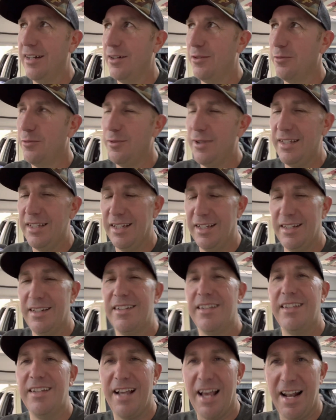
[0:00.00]
we
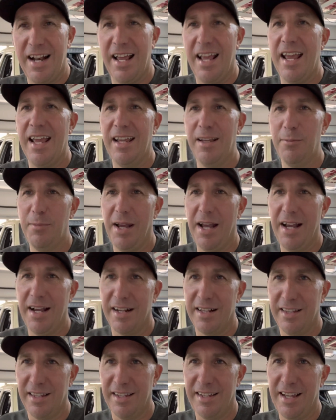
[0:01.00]
did kind of hang
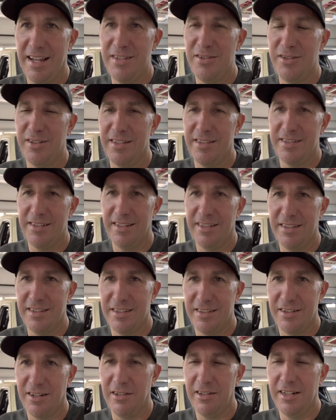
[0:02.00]
back, like as you can see in the
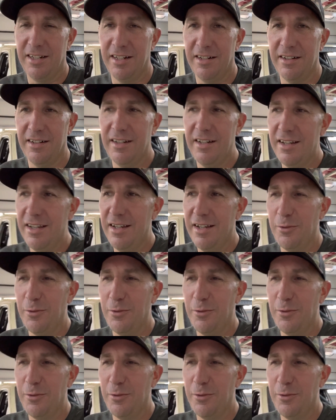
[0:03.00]
start here.